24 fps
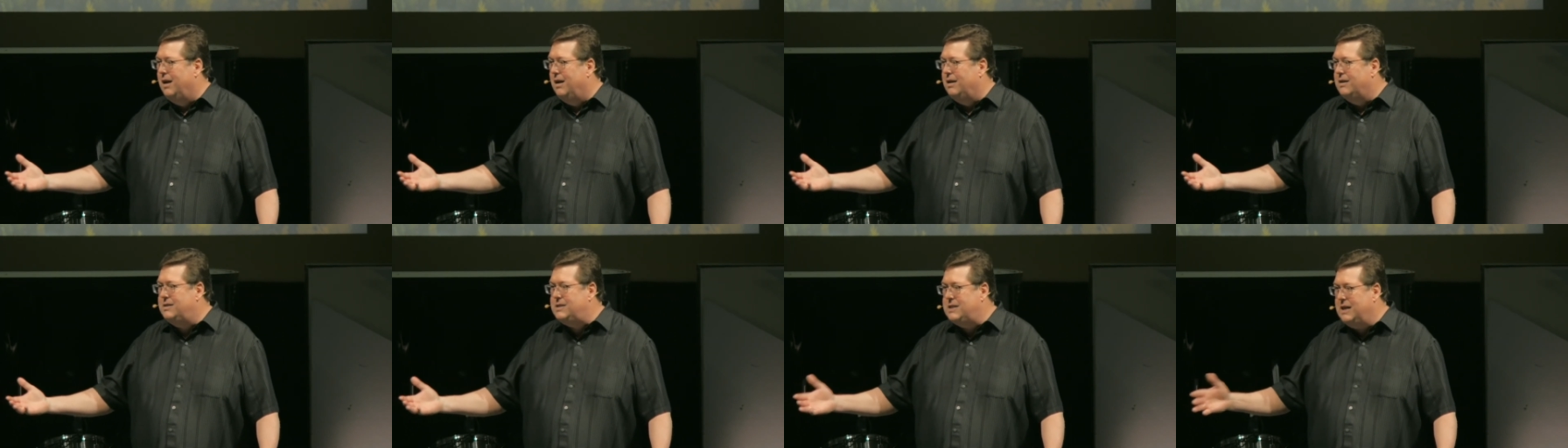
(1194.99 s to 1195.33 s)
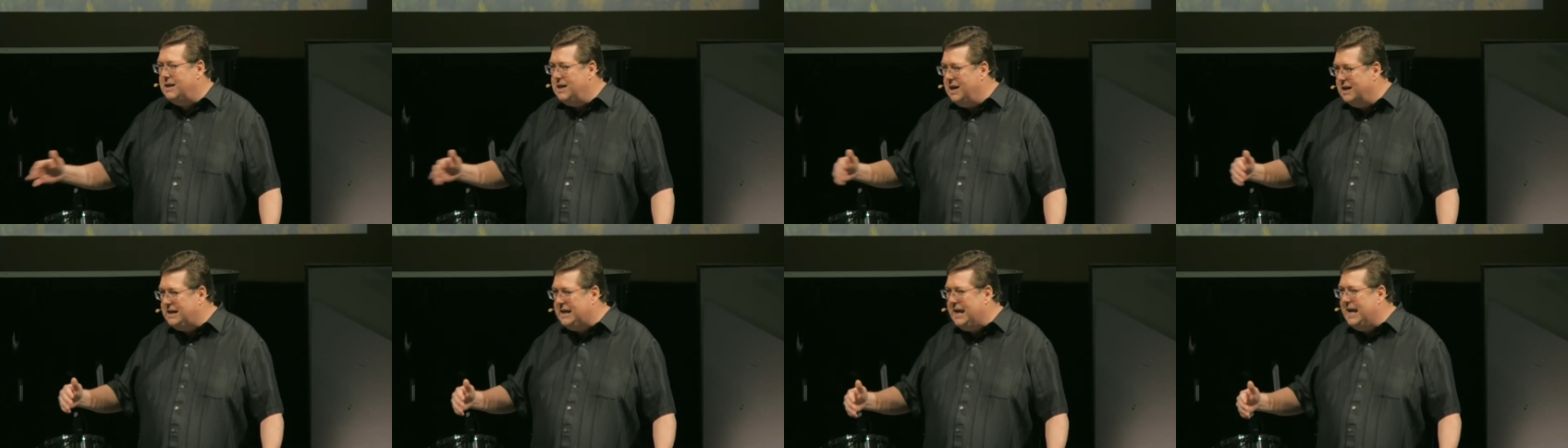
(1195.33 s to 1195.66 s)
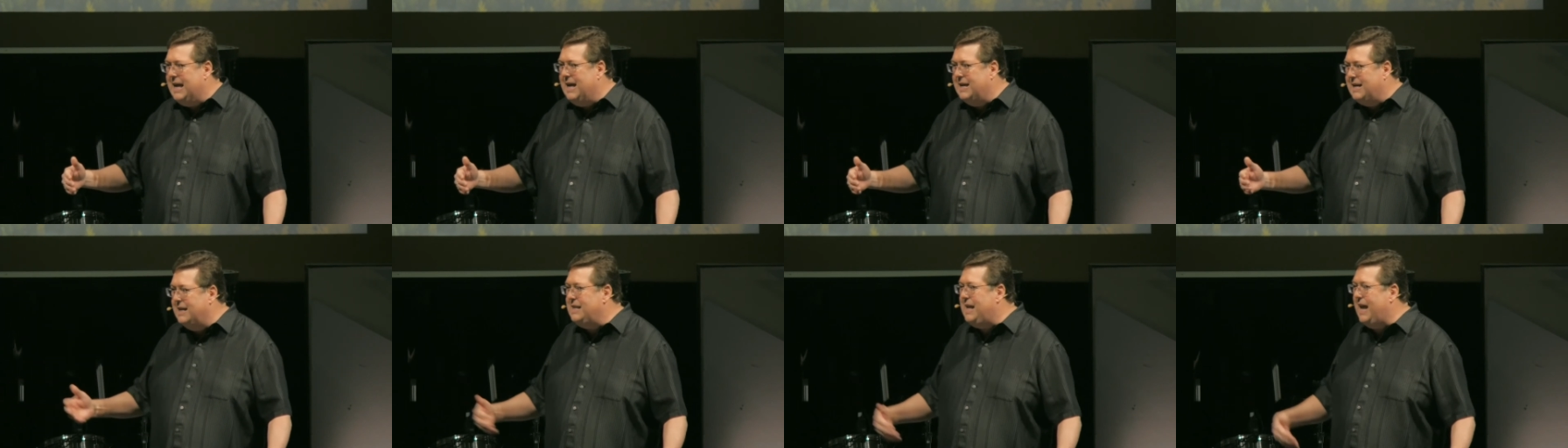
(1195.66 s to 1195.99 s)
You see,
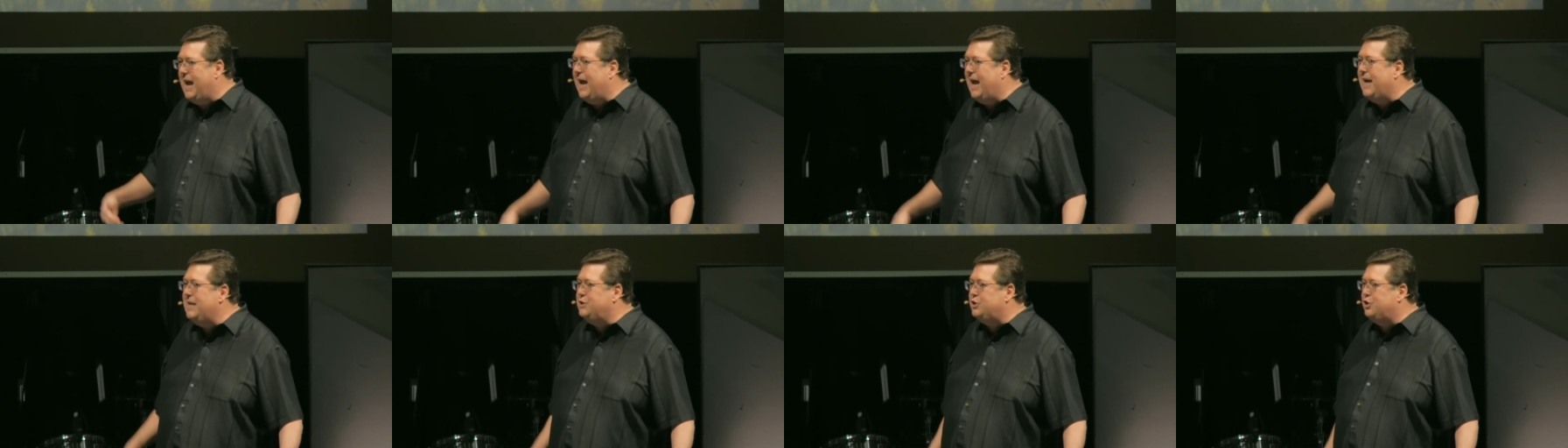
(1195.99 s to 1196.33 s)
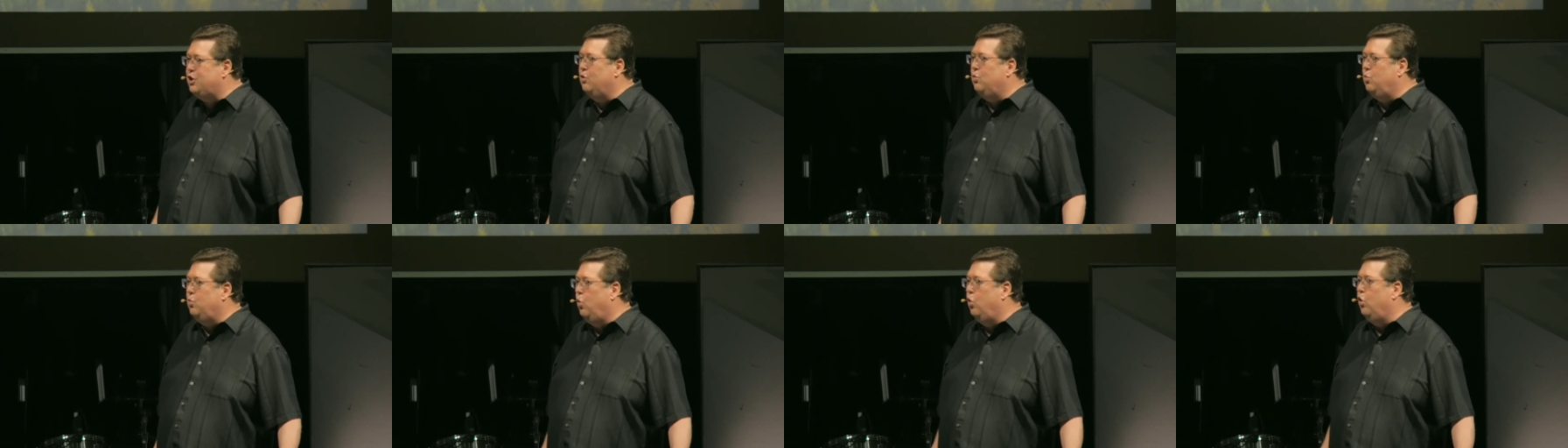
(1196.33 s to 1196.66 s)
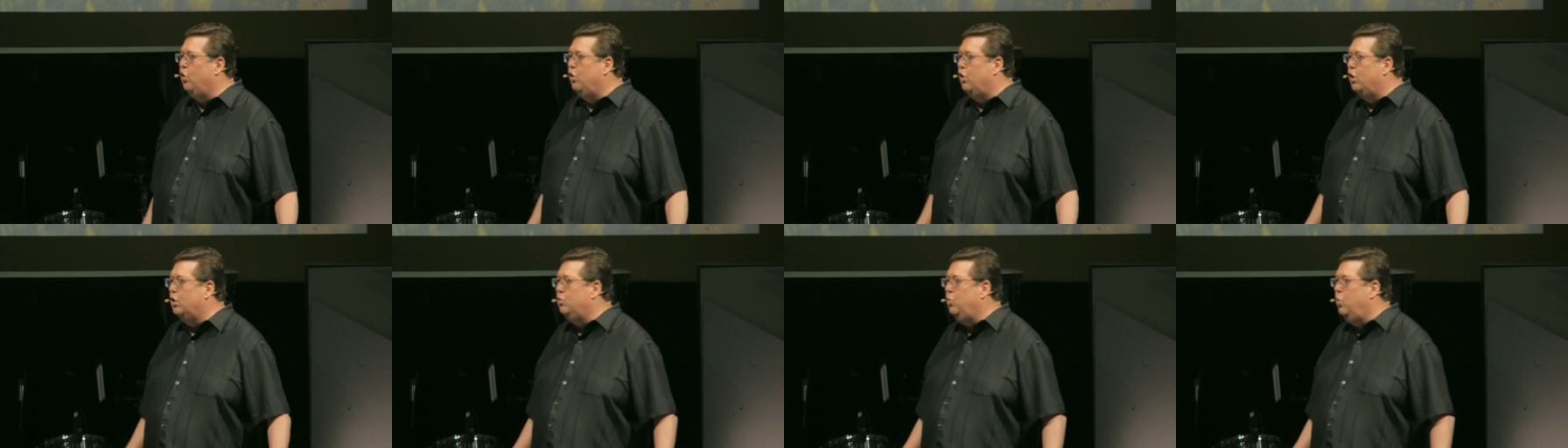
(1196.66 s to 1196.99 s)
again, in the ancient
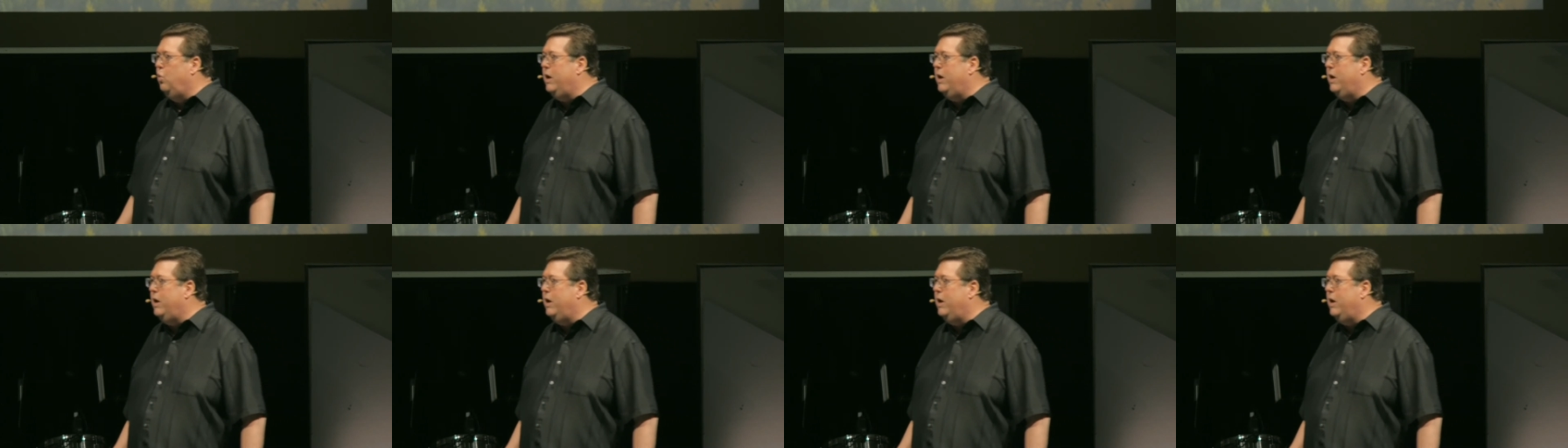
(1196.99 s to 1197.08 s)
world,